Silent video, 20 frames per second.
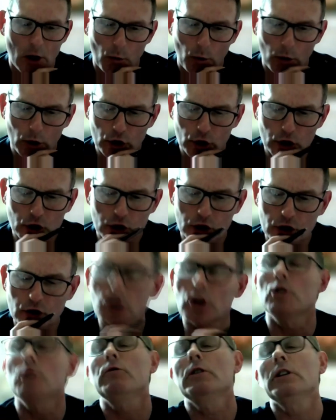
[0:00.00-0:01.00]
What does
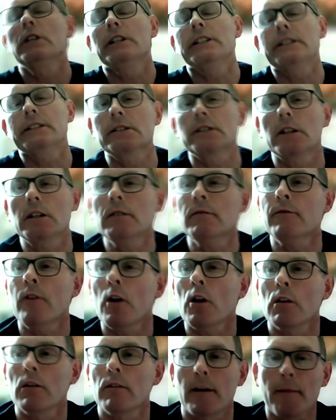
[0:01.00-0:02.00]
uh, release
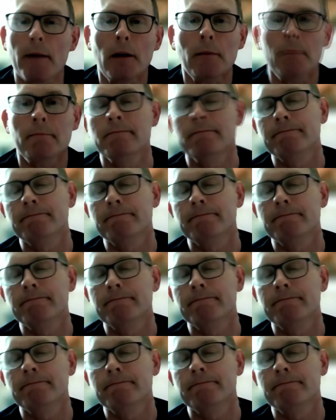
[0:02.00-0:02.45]
involve, Emma?